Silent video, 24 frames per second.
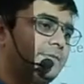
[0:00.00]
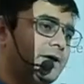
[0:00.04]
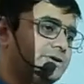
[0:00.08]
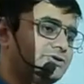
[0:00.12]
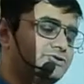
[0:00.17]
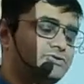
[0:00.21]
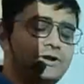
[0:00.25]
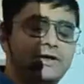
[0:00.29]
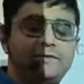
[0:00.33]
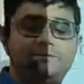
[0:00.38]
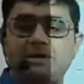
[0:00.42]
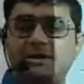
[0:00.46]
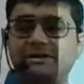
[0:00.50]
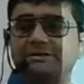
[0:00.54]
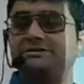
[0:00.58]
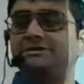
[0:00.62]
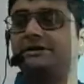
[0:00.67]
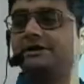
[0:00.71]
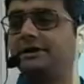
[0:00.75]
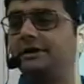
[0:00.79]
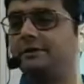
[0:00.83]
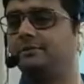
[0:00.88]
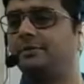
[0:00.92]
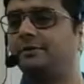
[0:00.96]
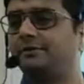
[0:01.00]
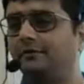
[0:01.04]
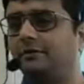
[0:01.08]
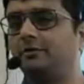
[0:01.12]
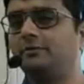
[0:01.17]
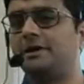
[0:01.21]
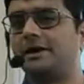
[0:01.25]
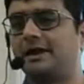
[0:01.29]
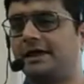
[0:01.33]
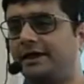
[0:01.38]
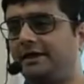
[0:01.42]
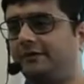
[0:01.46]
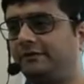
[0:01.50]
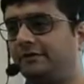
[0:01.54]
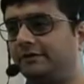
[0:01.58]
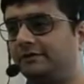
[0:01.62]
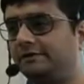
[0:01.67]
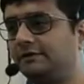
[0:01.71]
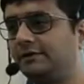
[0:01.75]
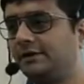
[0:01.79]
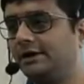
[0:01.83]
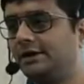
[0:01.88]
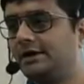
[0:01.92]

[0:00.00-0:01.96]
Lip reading: I should have mentioned it before, but anyways.